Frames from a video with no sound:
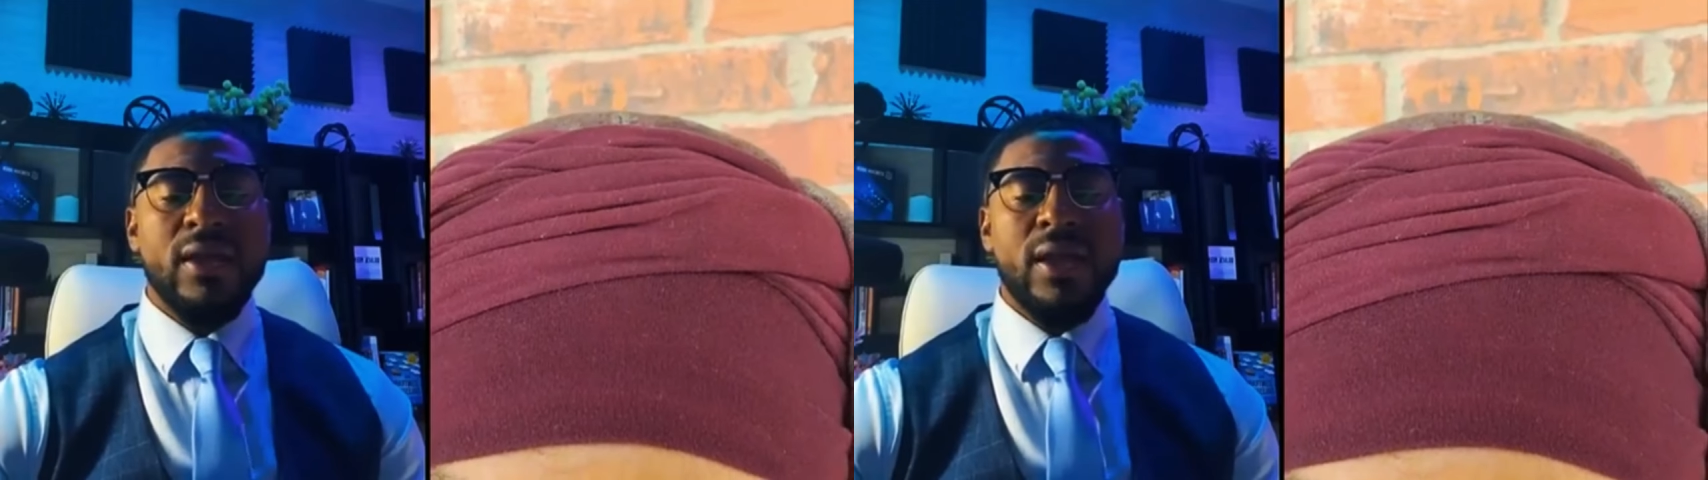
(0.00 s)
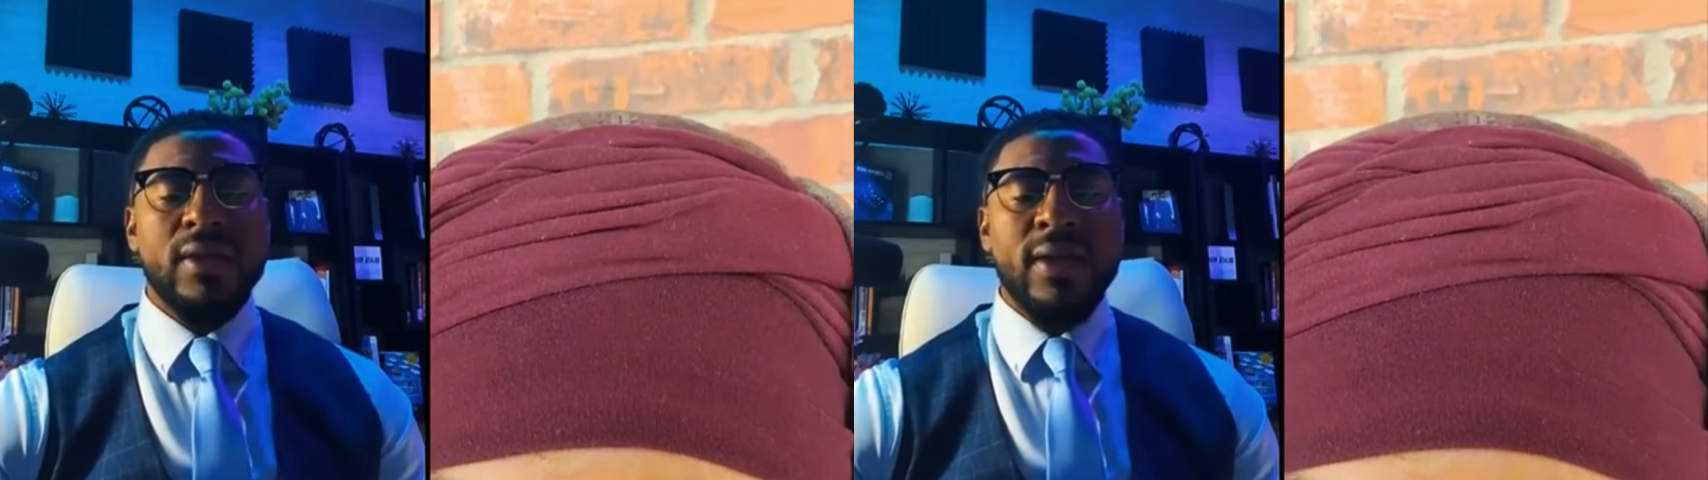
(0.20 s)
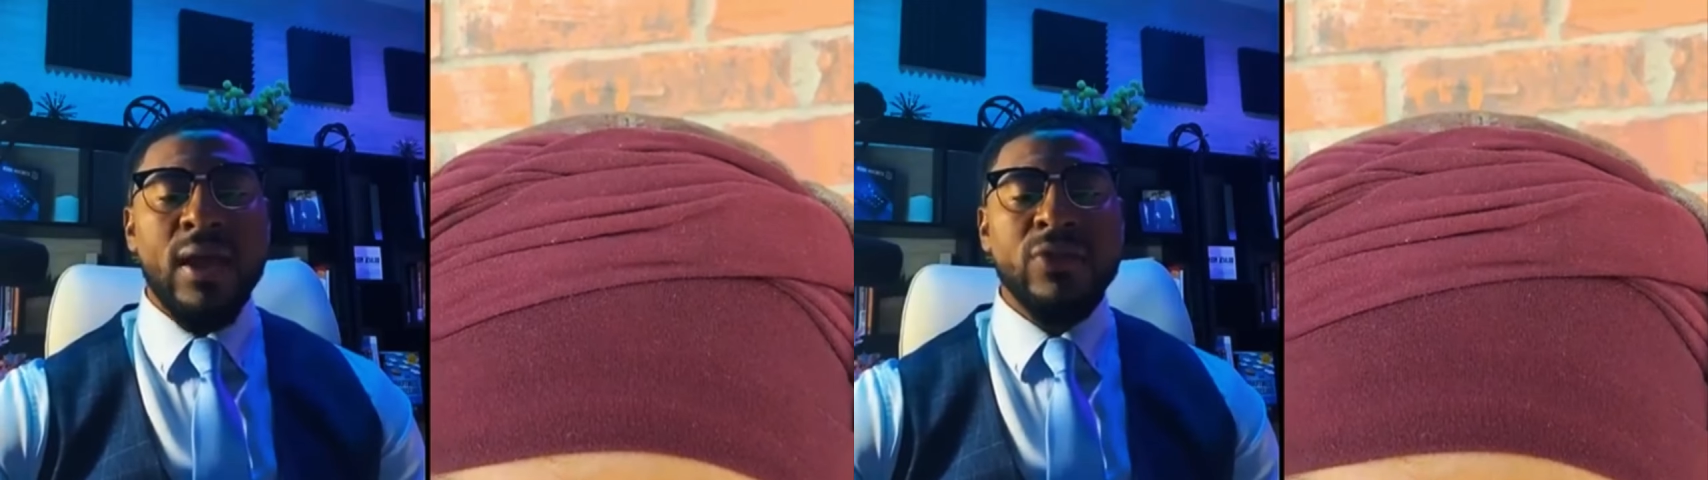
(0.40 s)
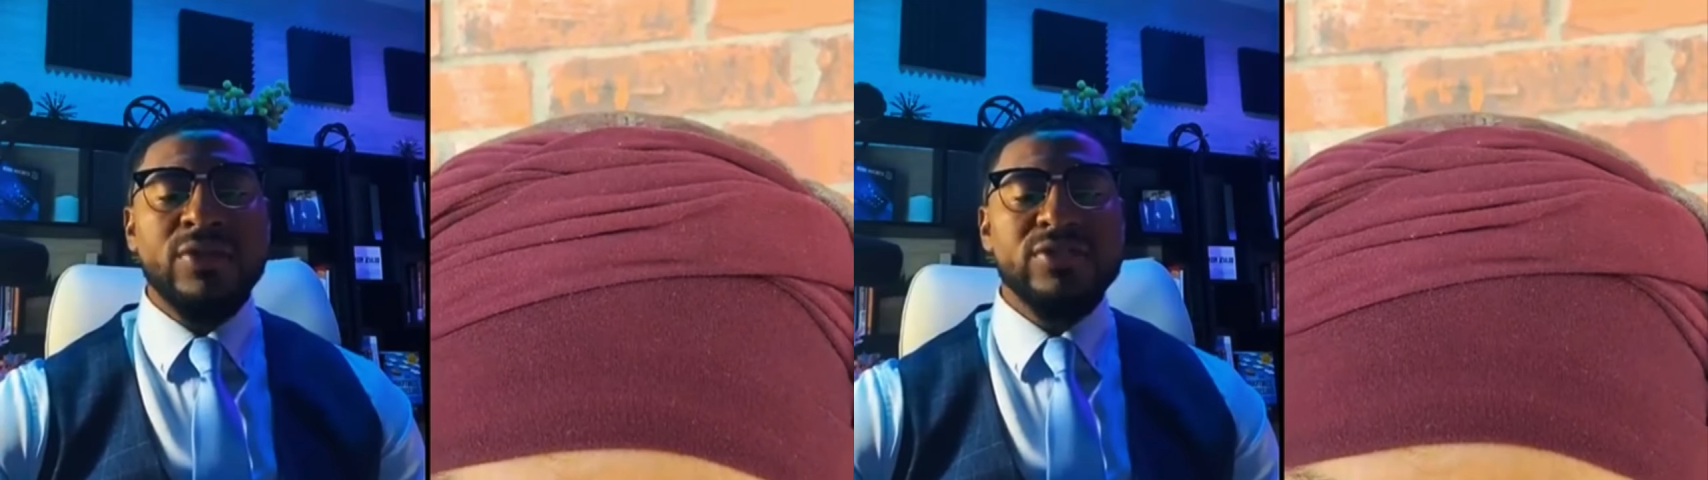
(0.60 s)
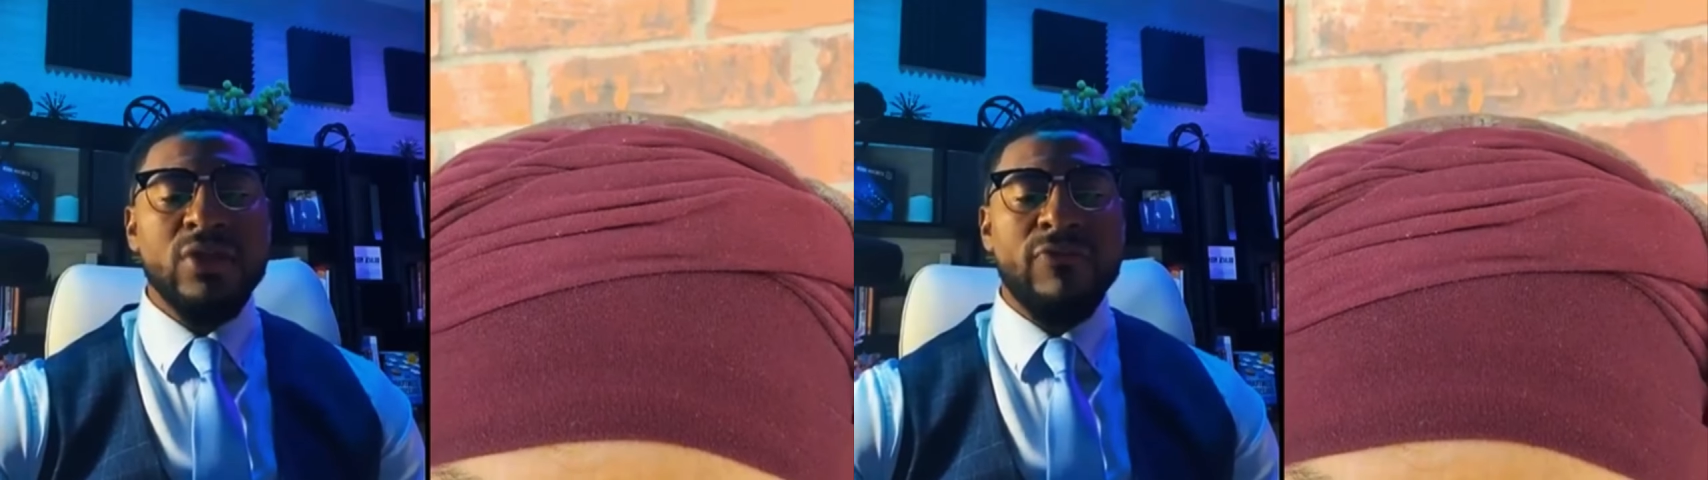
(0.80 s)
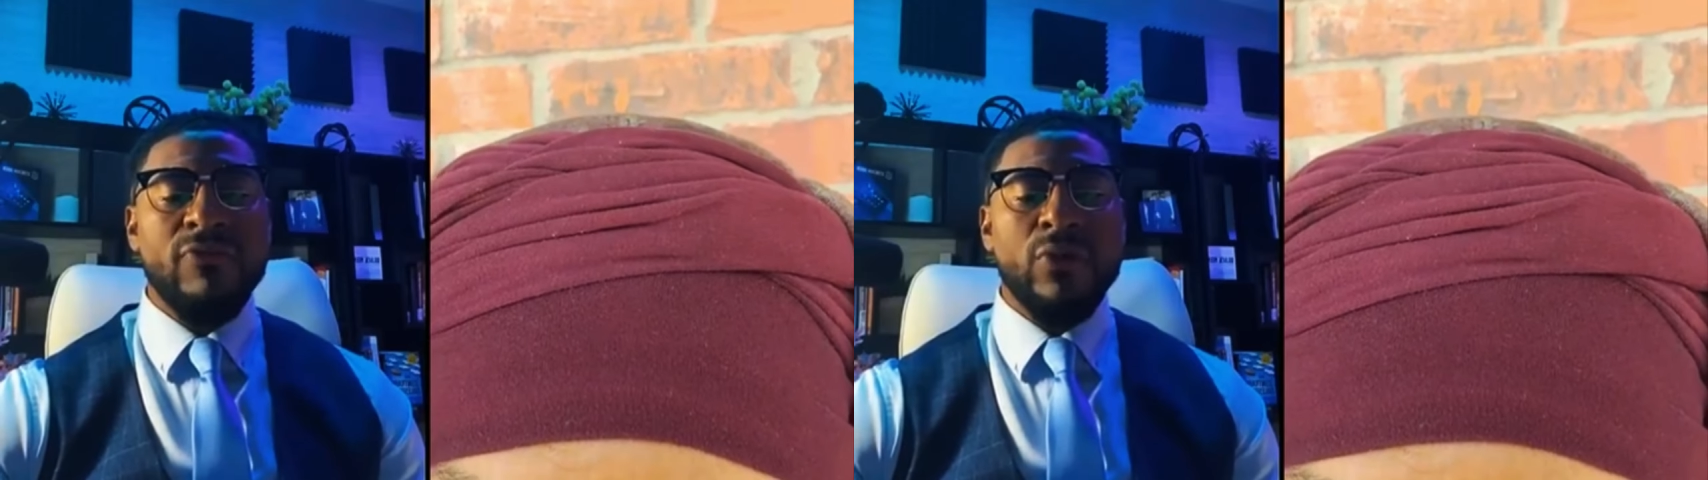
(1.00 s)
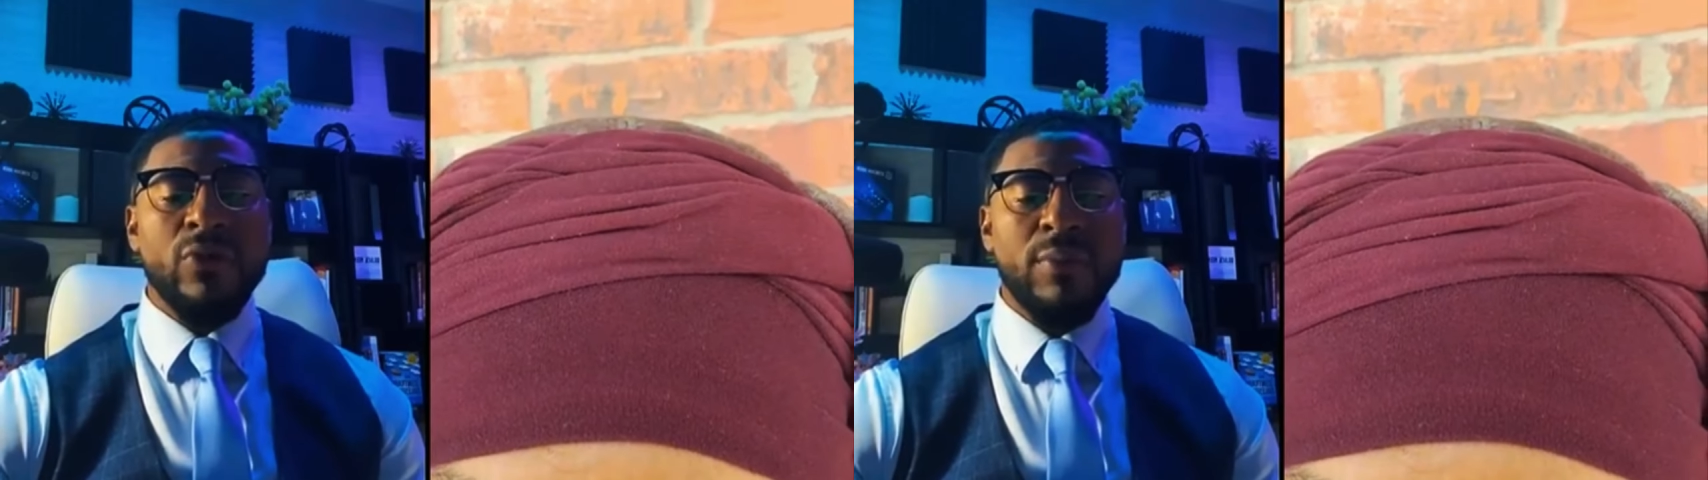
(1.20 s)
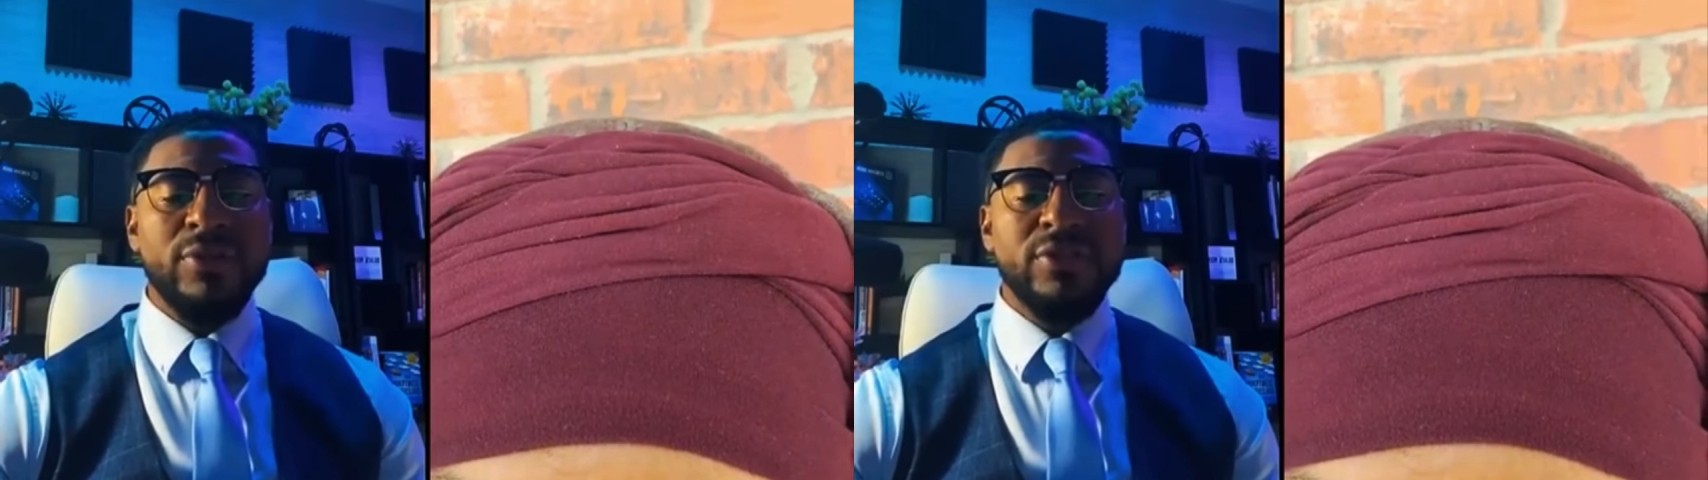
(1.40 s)
and now the cell phone
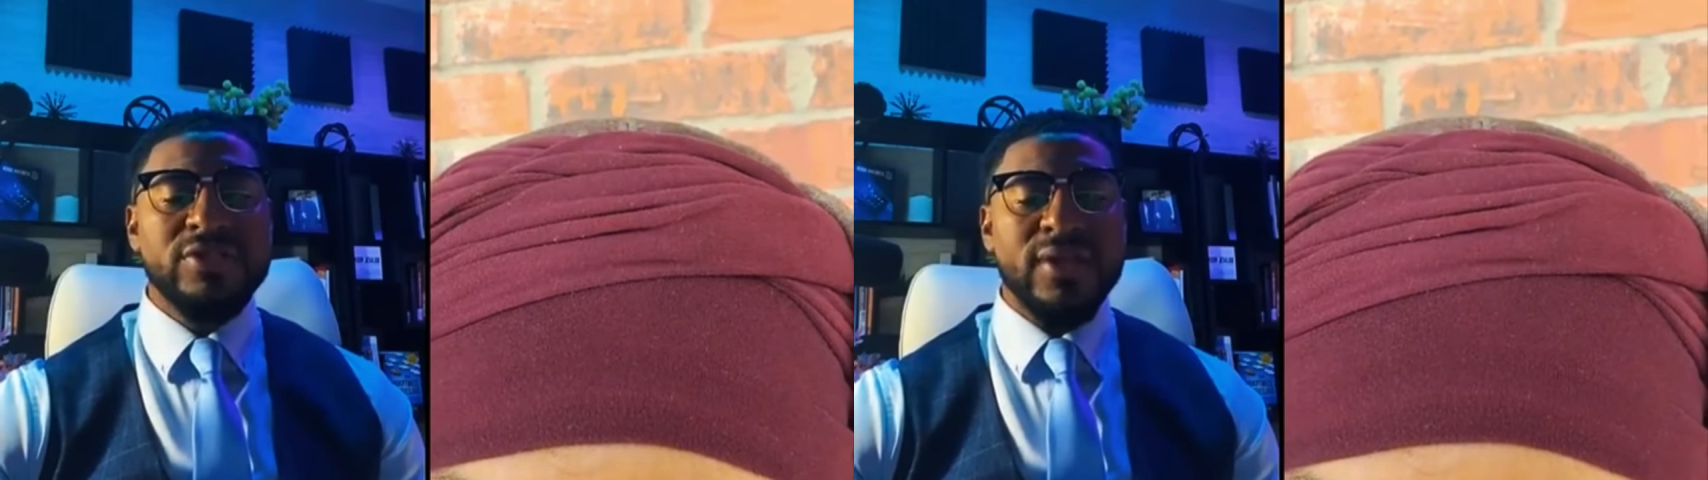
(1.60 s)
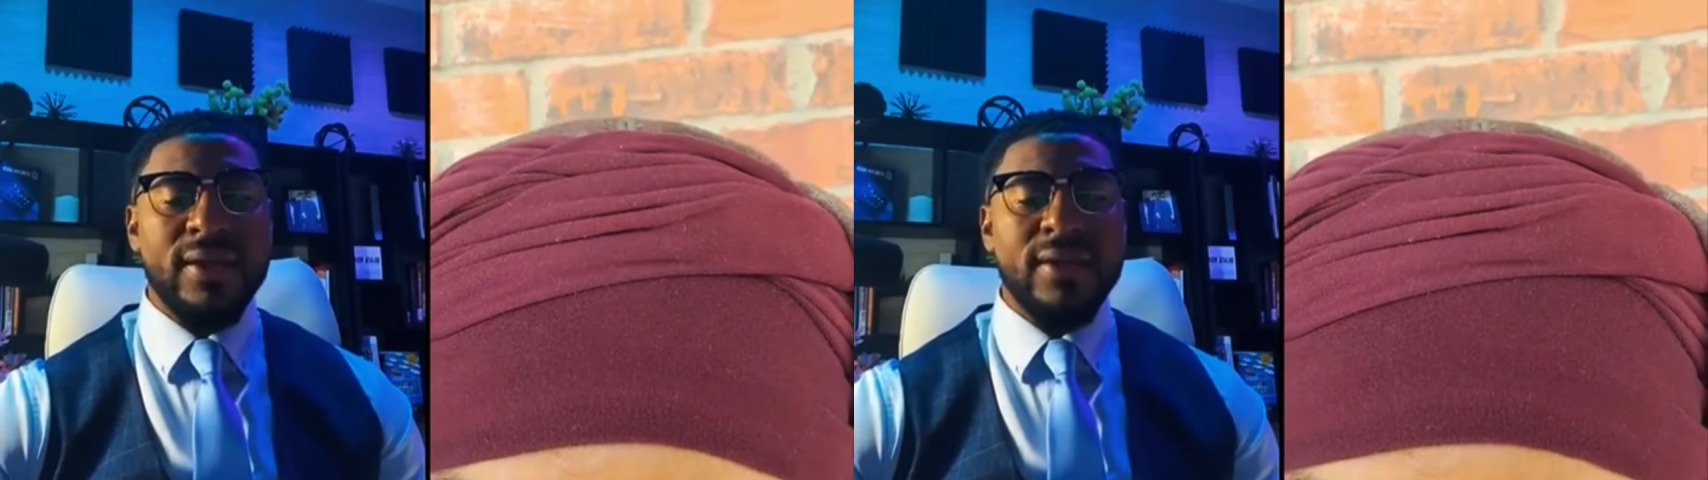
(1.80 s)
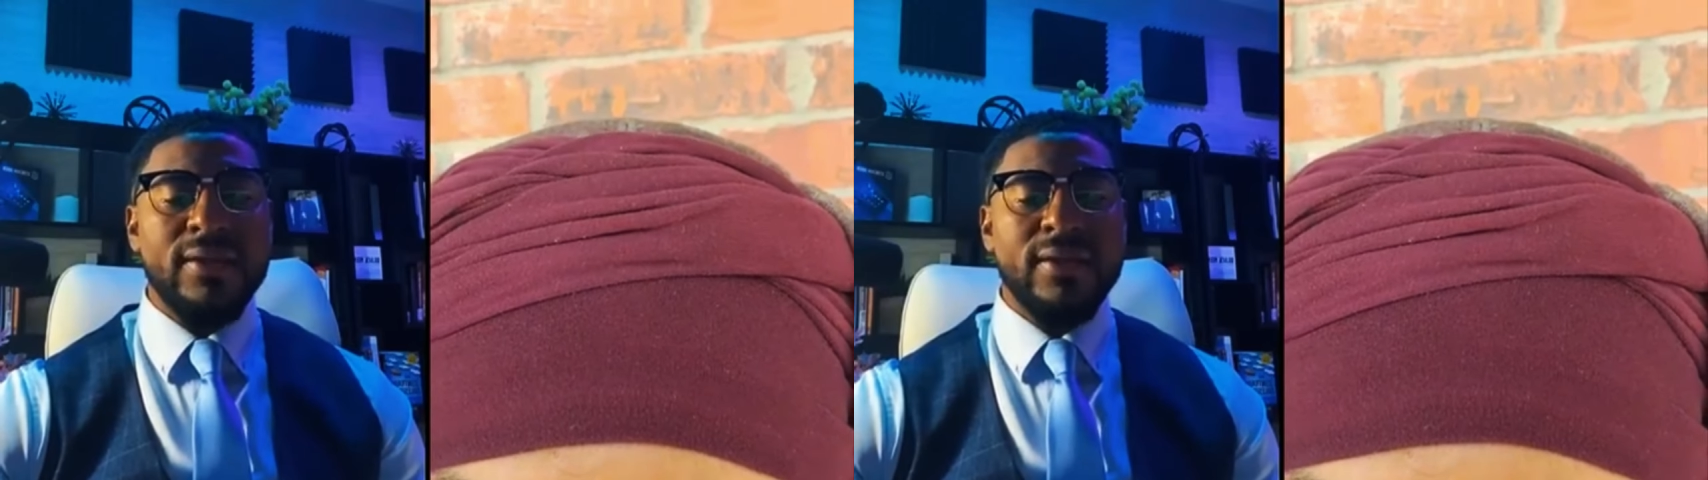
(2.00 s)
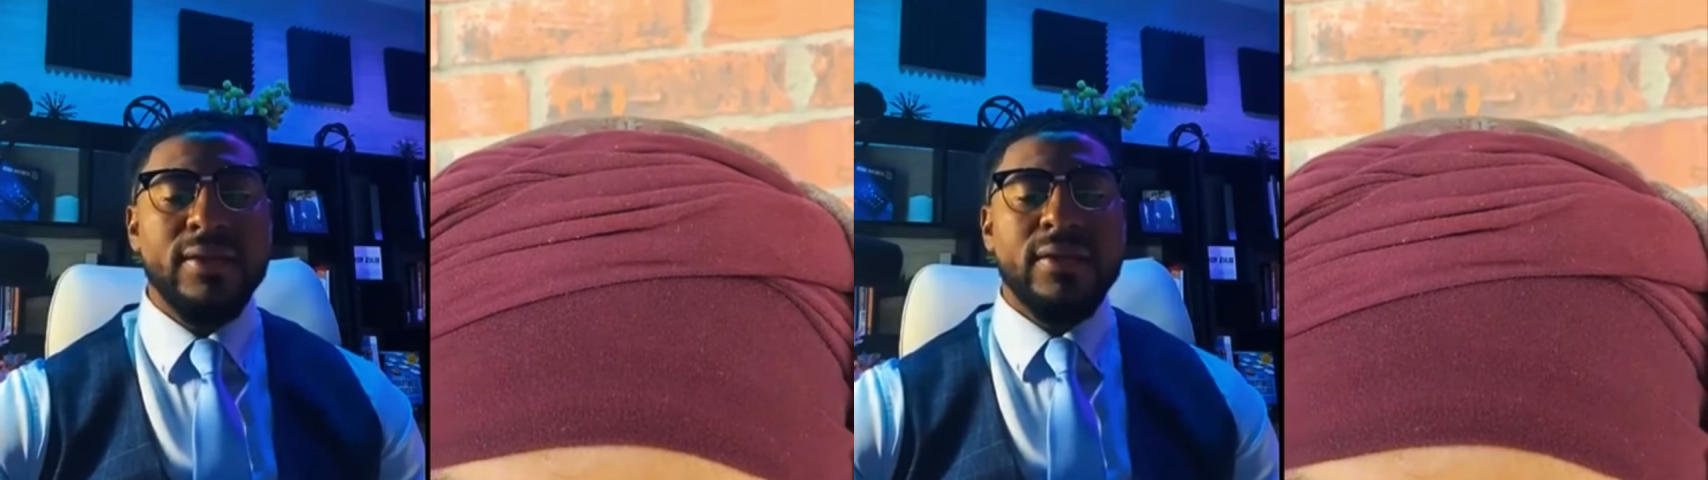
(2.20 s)
company said,